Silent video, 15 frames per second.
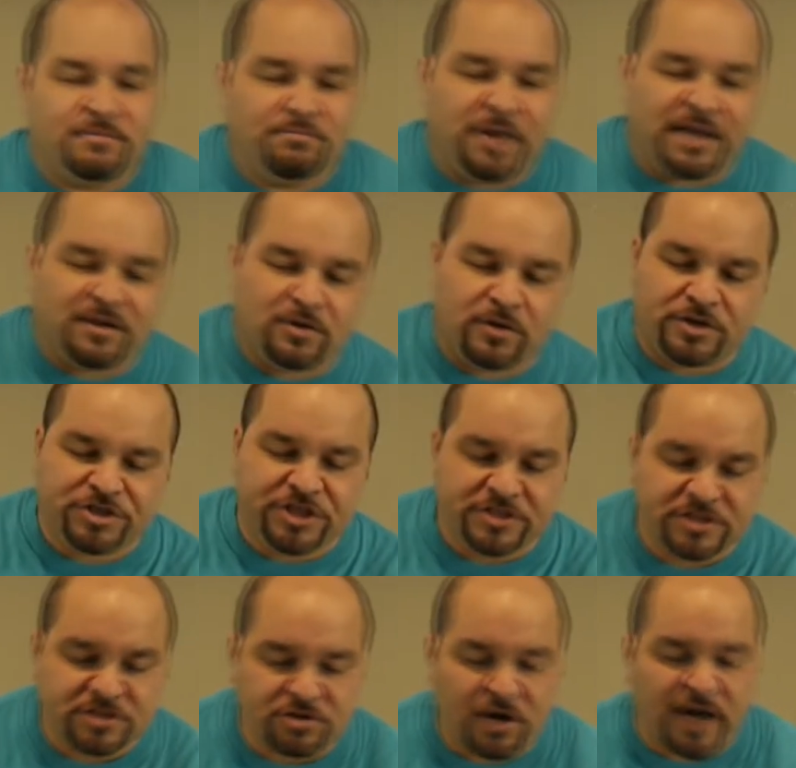by the Lord
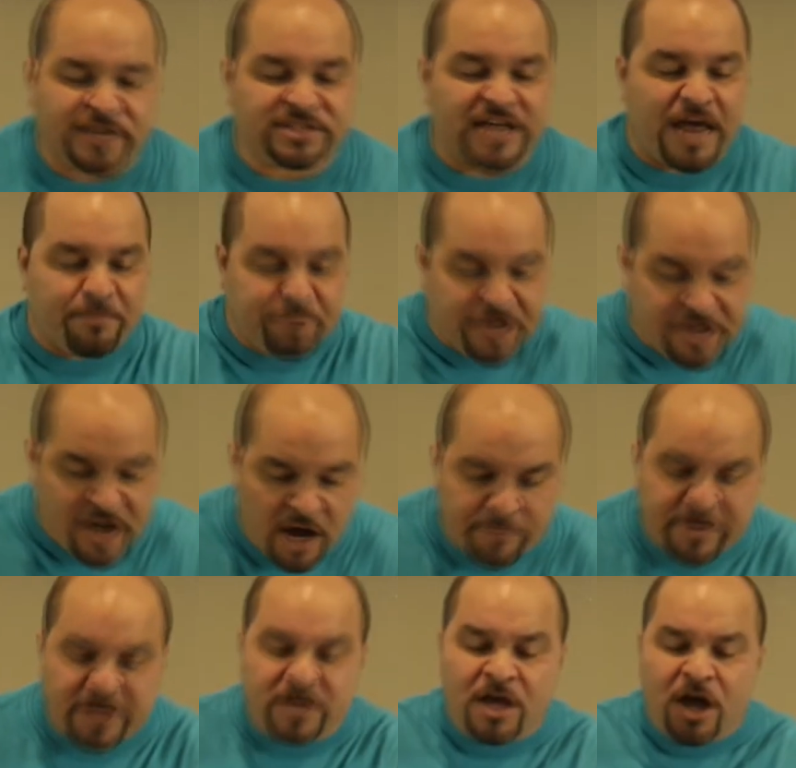Jesus Christ and
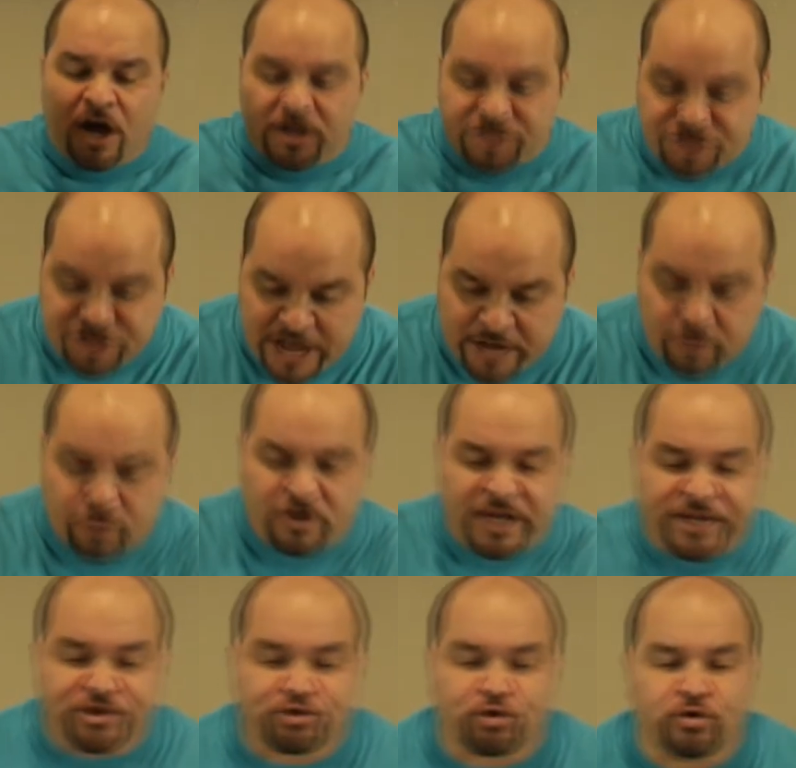becoming a
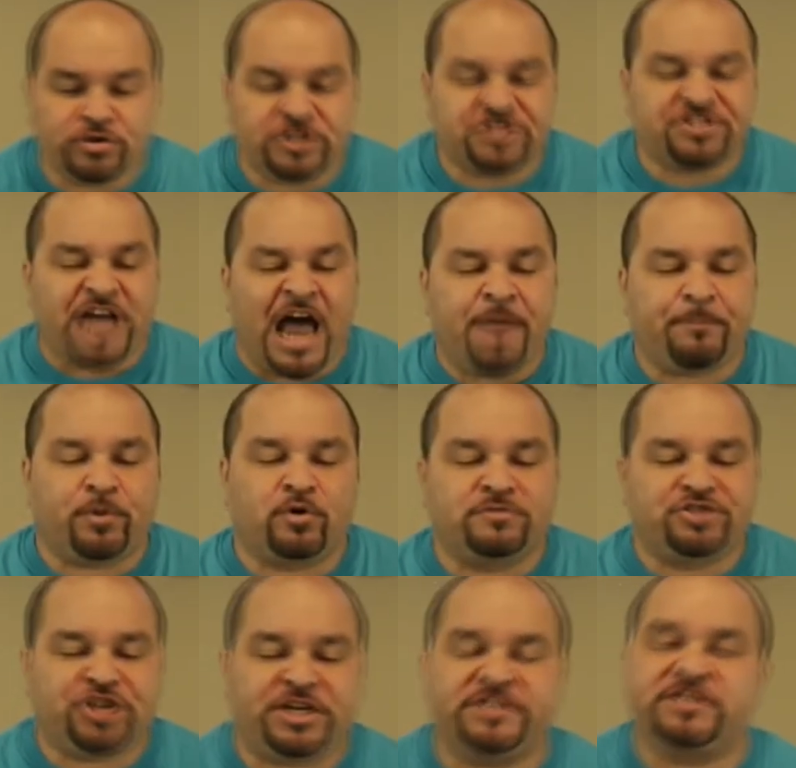genuinely true disciple
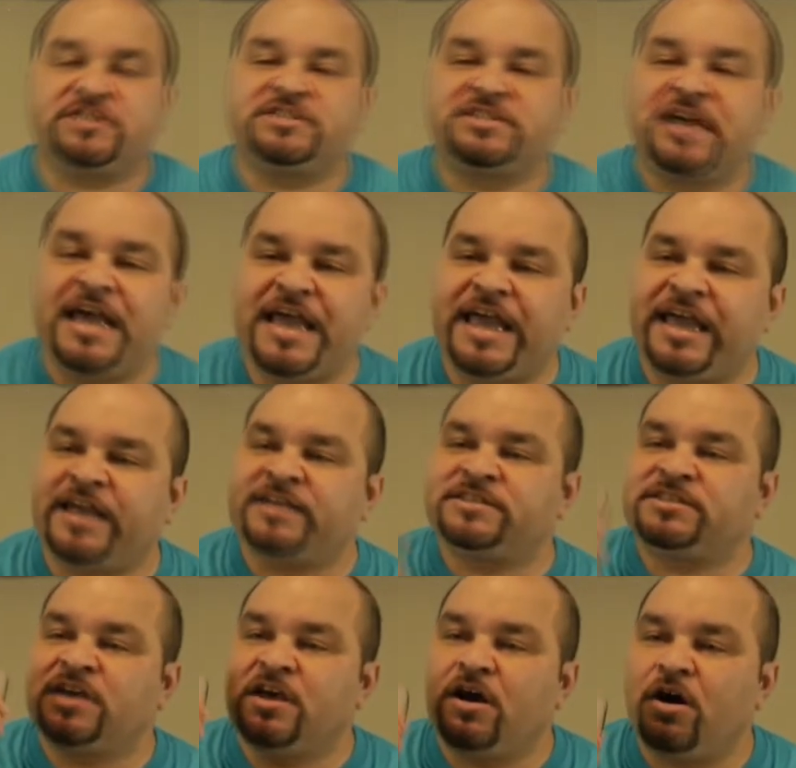of Jesus
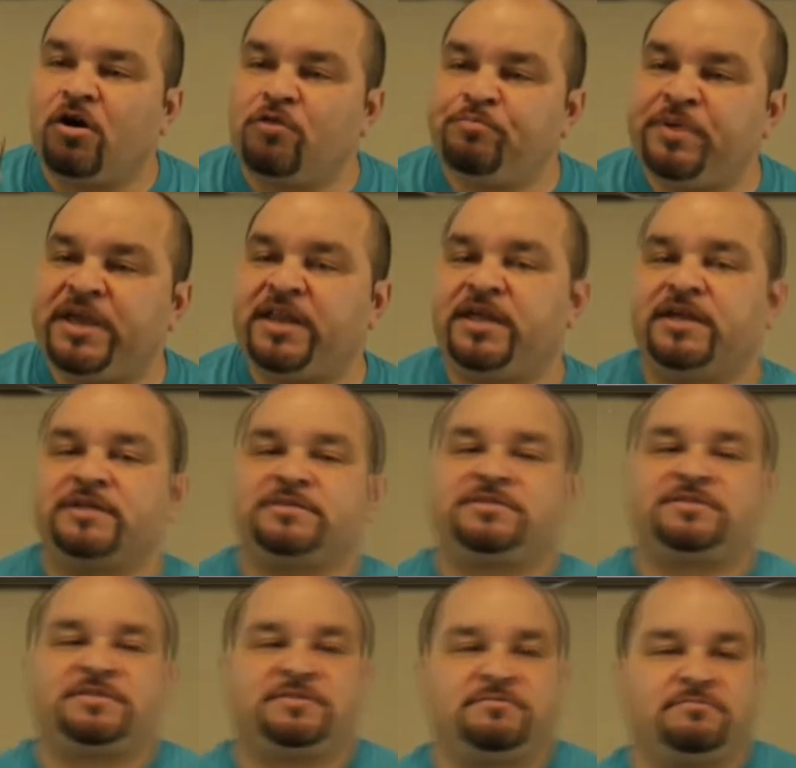is
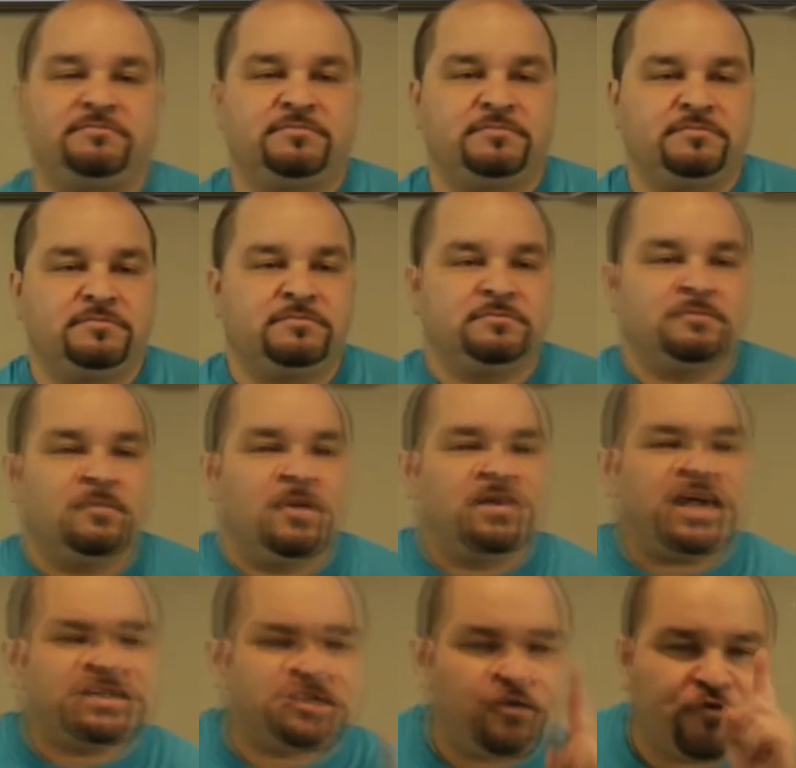obedience.
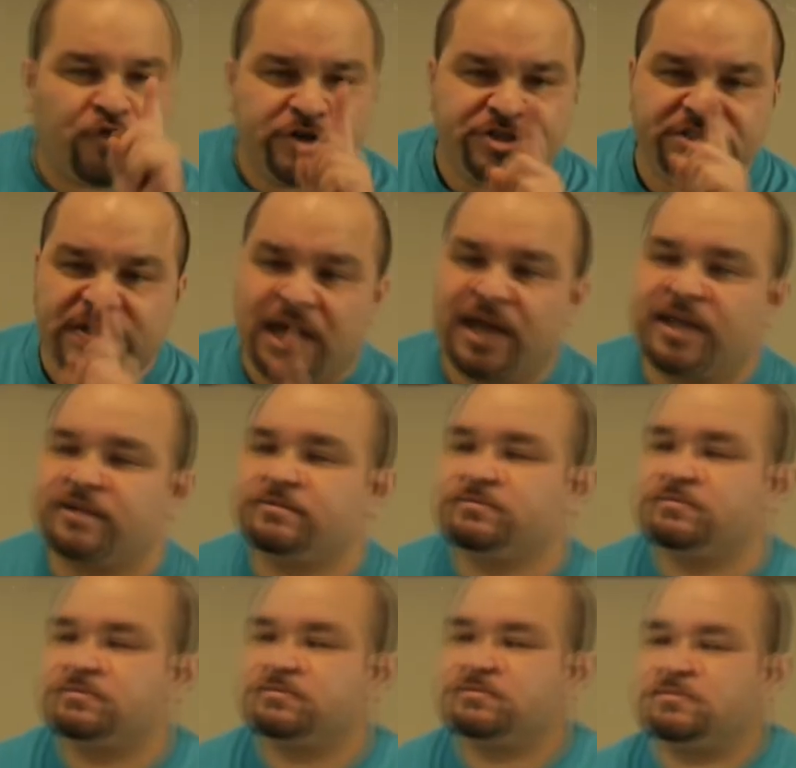That's the first sign.
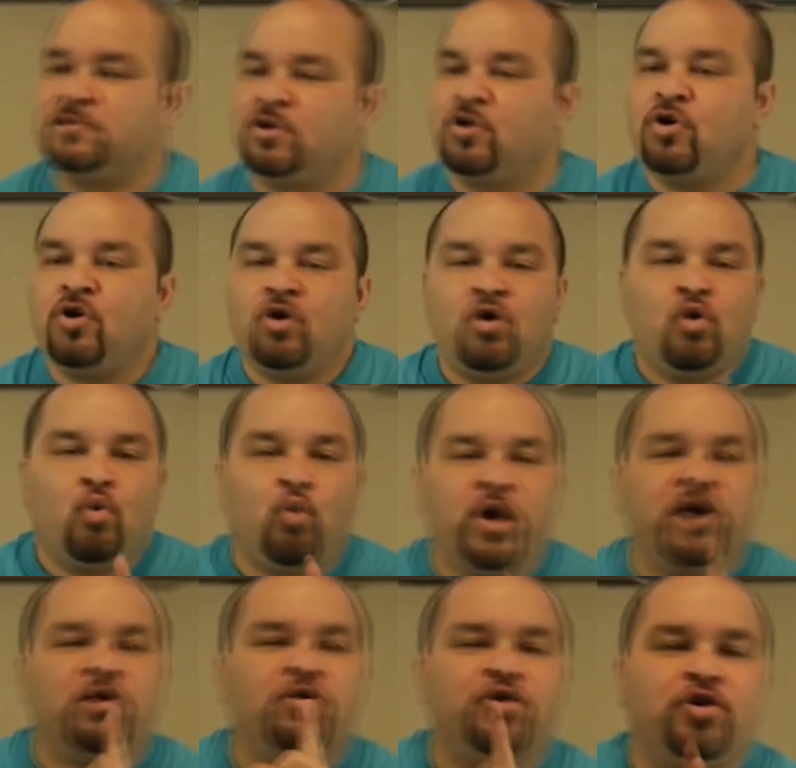
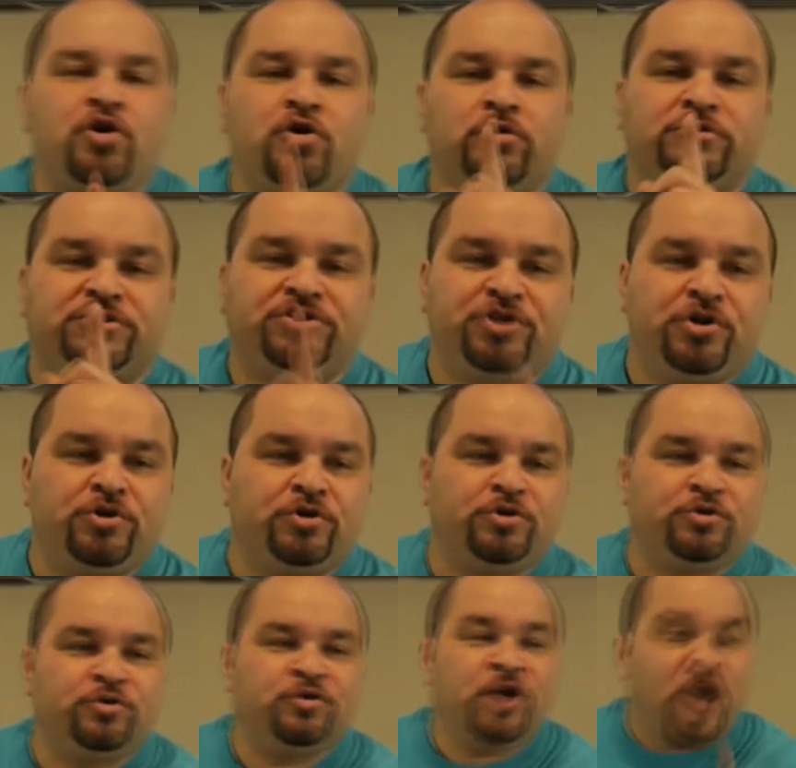Will you
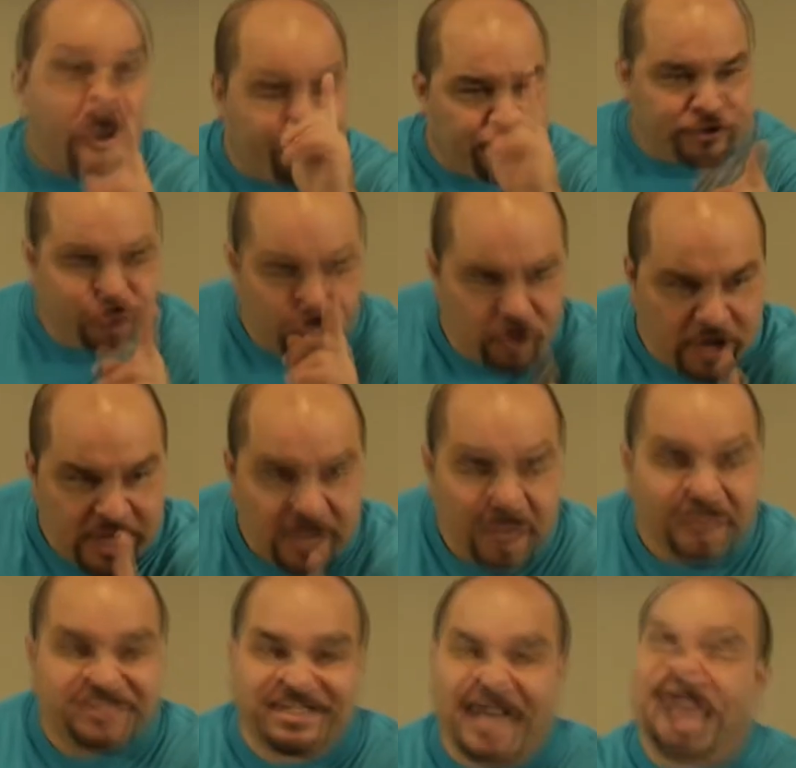do, if you
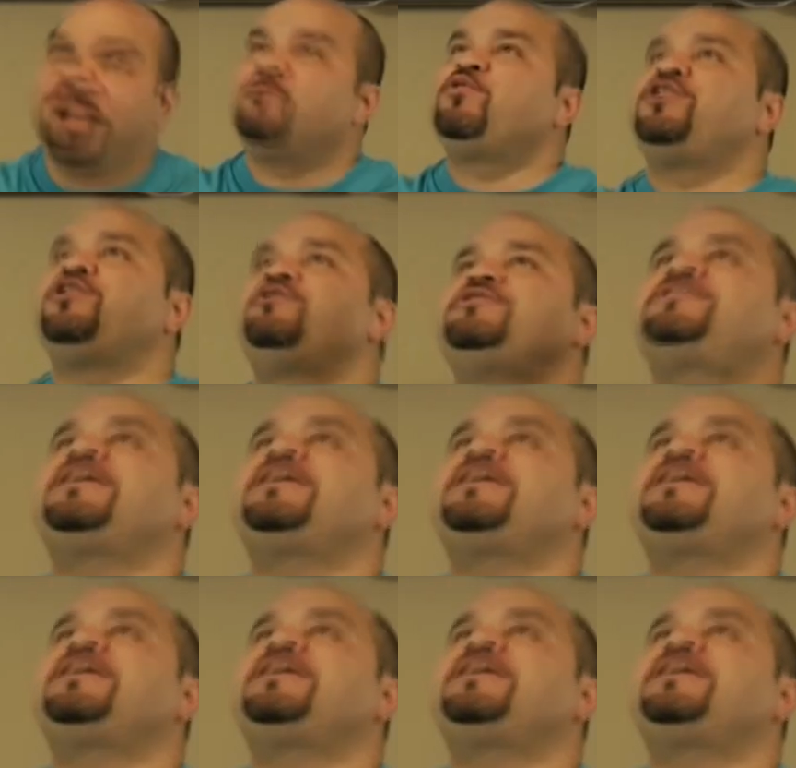truly said when you were